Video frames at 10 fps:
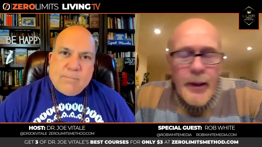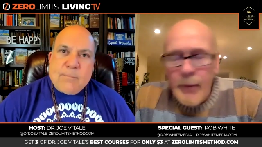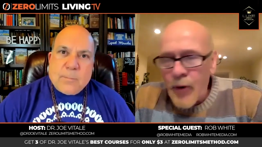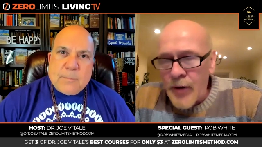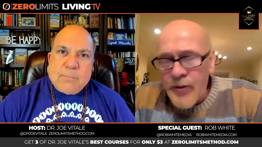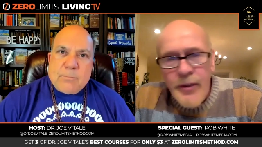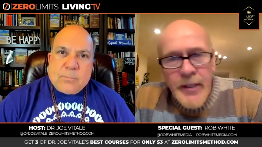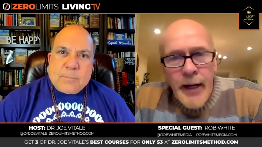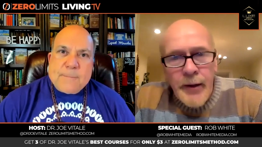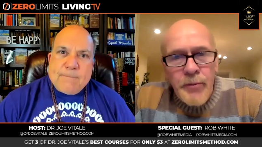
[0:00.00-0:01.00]
Speaker 1: Present
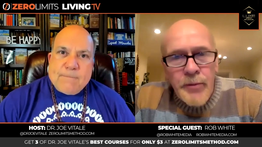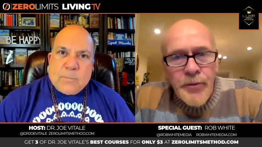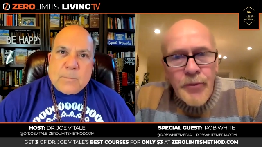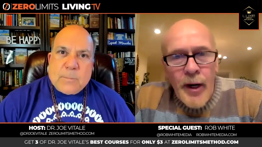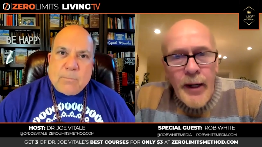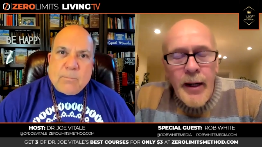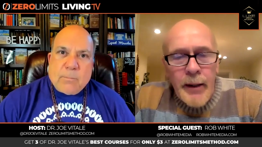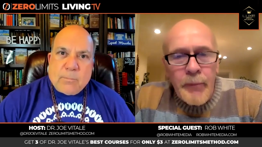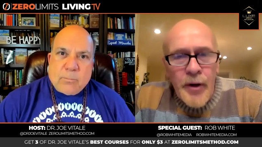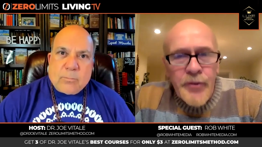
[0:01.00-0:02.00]
tense, right?
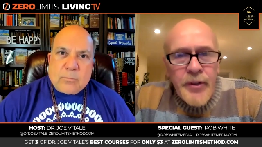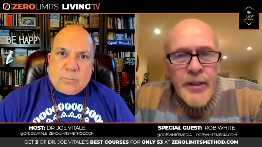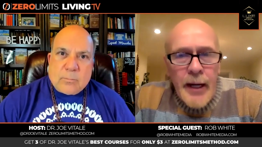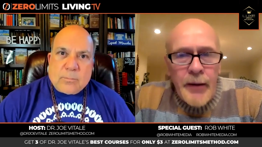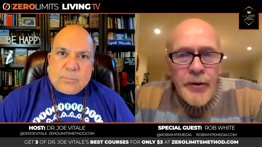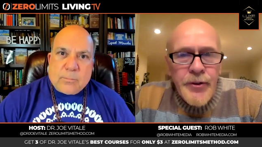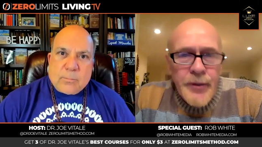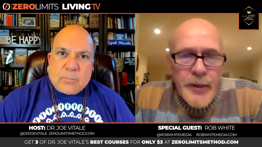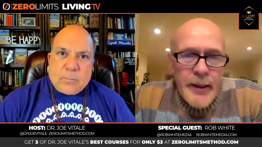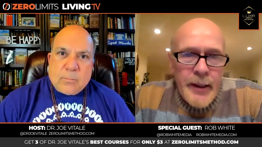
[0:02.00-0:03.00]
Uh, present tense,
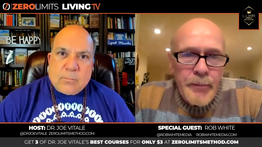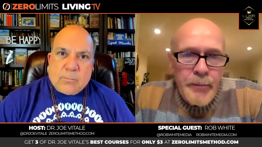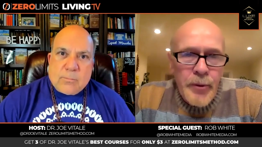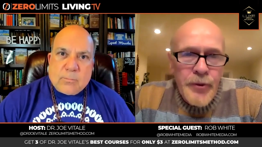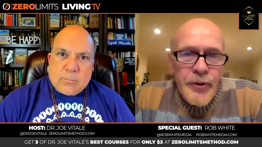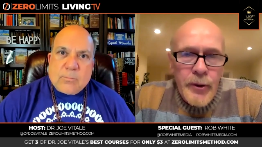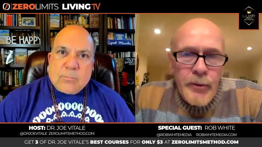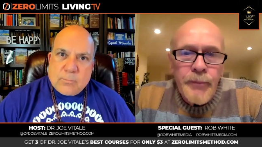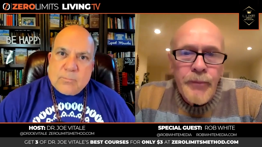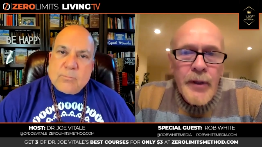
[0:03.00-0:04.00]
uh,
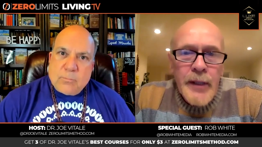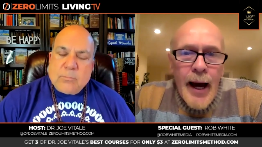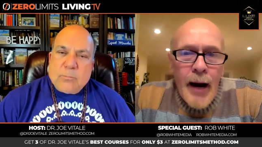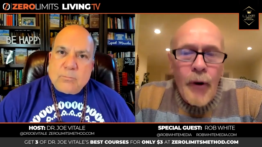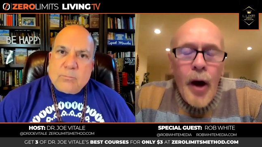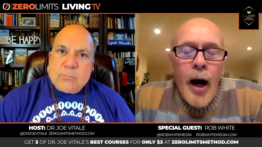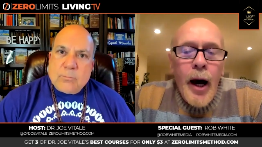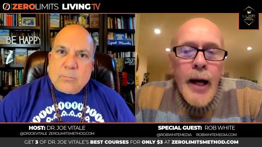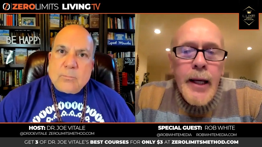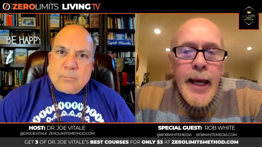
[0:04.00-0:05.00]
personal noun.
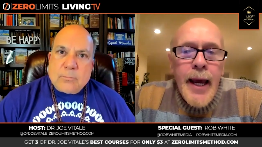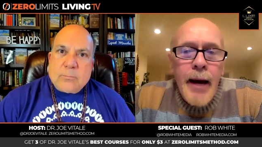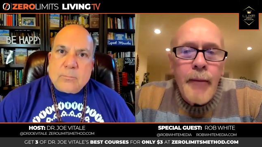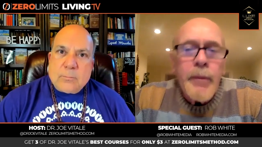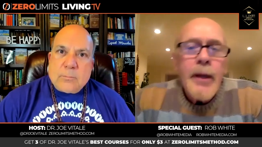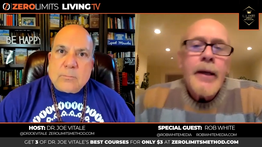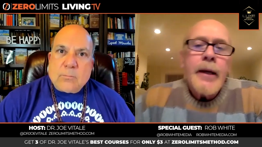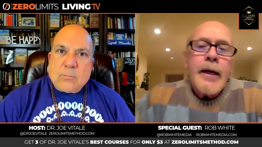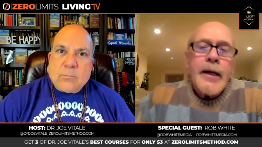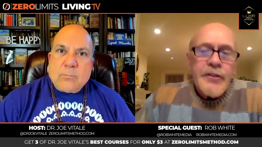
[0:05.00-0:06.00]
I am
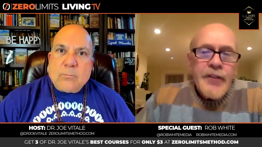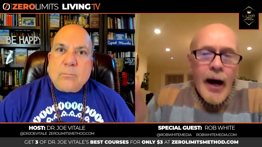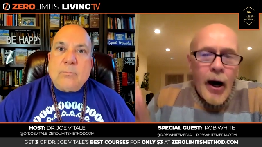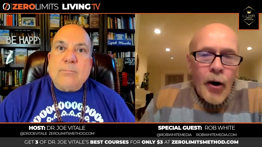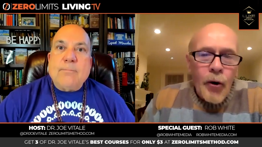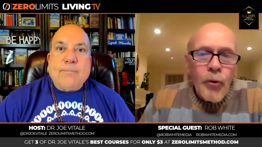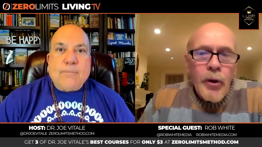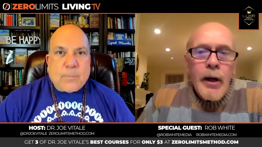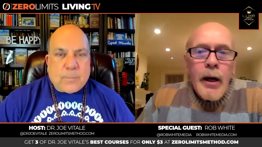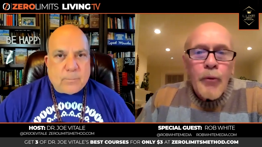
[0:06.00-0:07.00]
is how
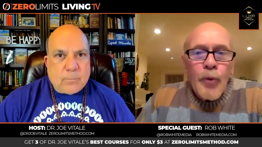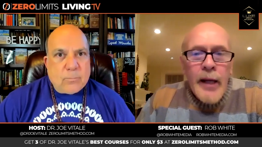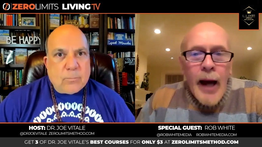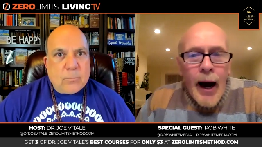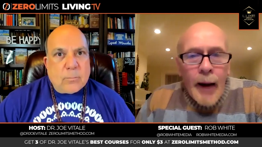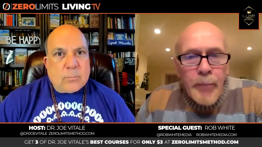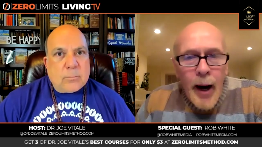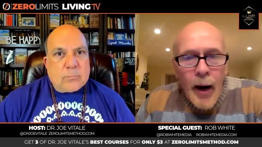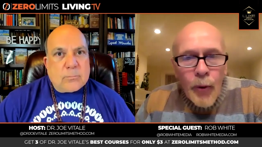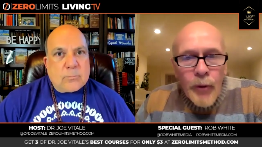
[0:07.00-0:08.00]
we are
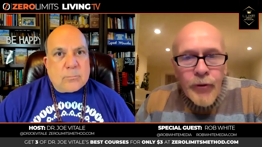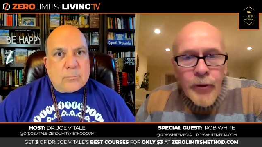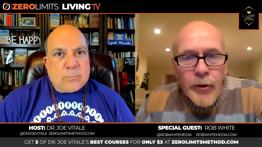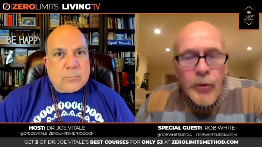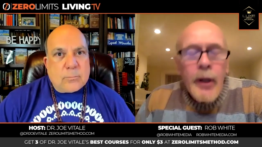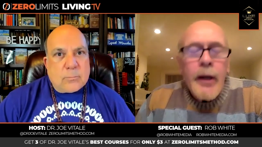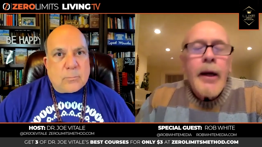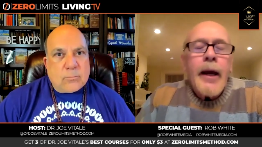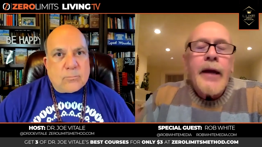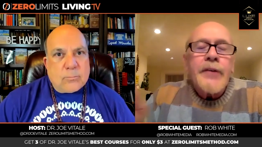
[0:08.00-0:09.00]
powerful.
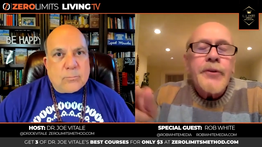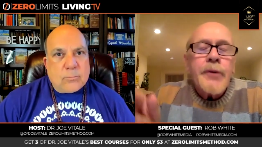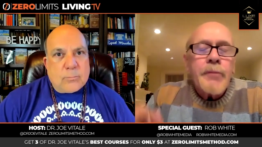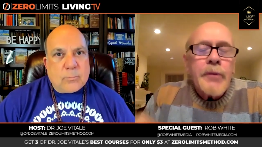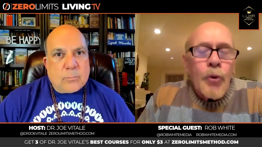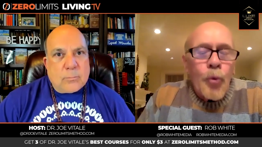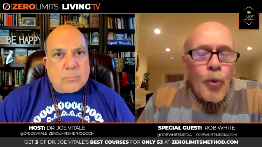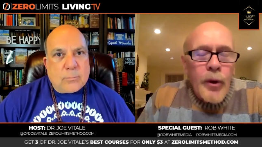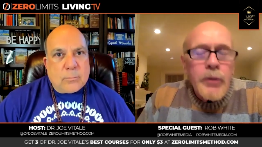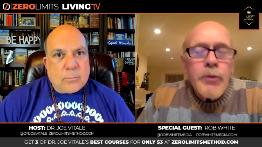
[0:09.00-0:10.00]
It's the
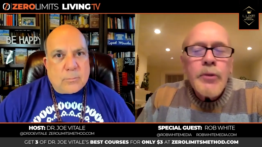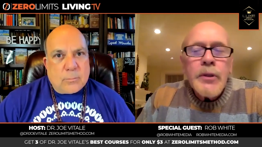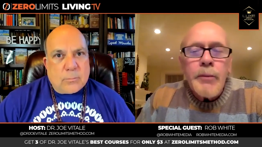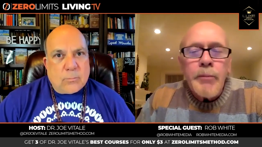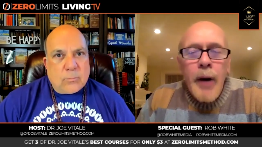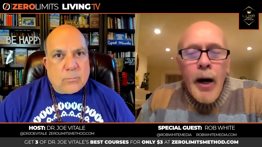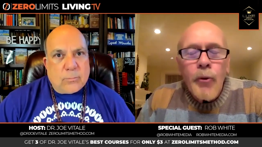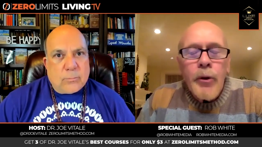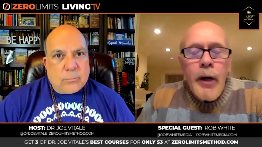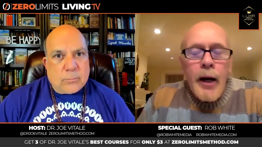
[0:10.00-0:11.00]
will to
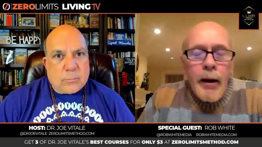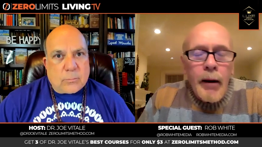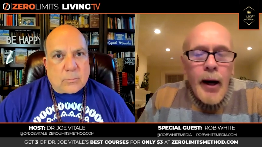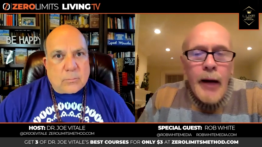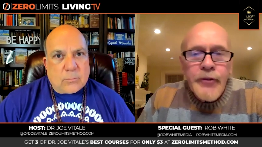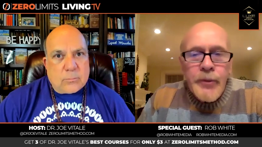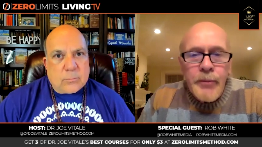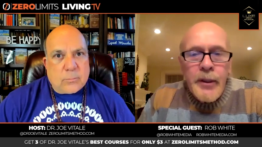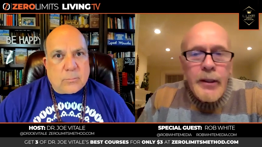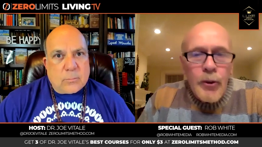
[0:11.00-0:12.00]
power our lives to
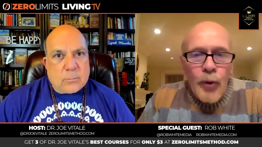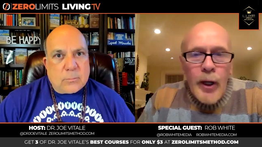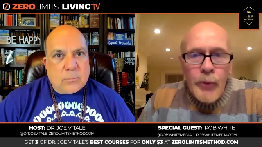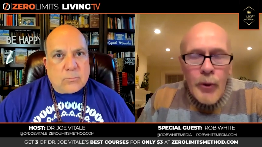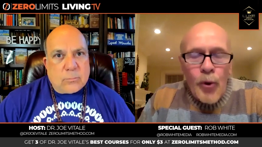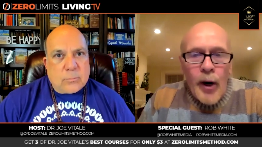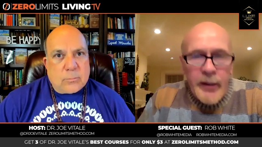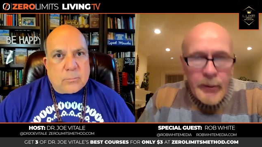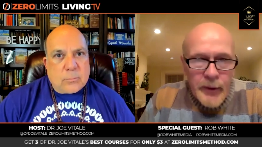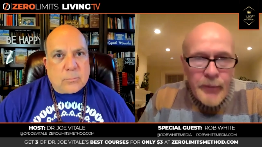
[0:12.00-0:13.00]
be the way we want
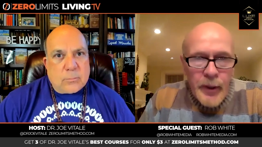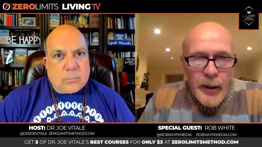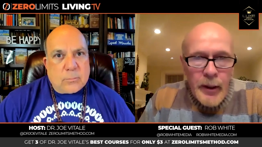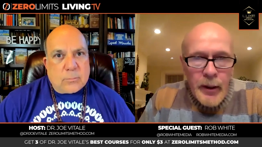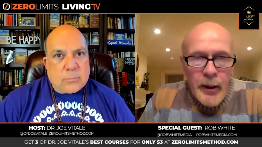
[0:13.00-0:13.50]
them to be.